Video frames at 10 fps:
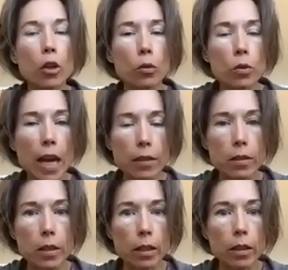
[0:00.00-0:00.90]

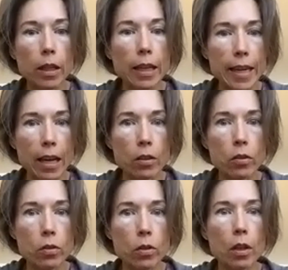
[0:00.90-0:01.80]
testing,
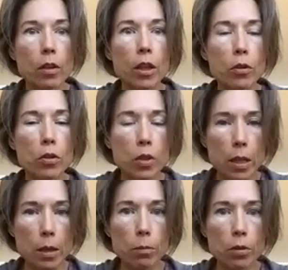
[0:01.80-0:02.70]
yes, there
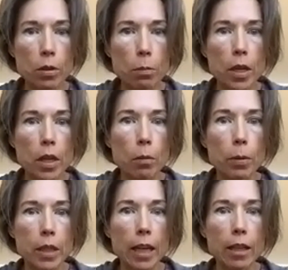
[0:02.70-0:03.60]
seems to be the
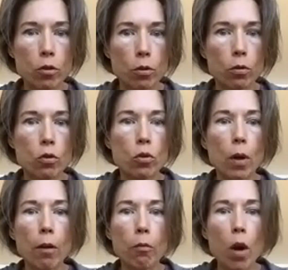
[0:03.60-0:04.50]
potential to
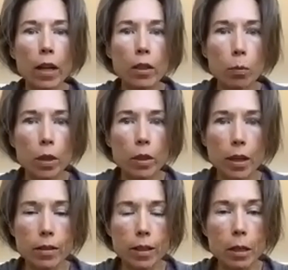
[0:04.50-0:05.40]
have widespread
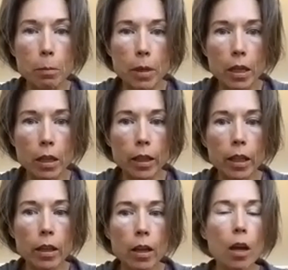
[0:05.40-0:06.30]
testing
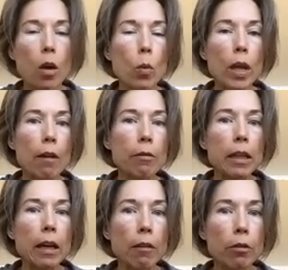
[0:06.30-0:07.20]
immediately. We have a
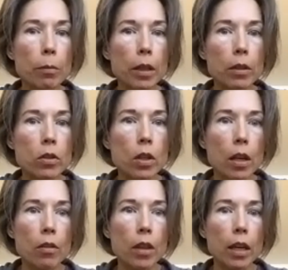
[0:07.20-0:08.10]
government
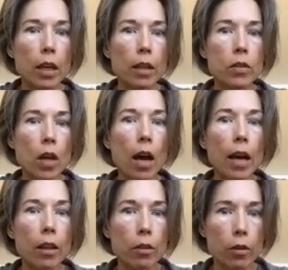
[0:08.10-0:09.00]
that is
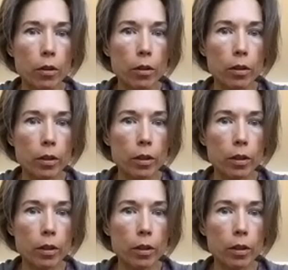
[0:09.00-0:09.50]
either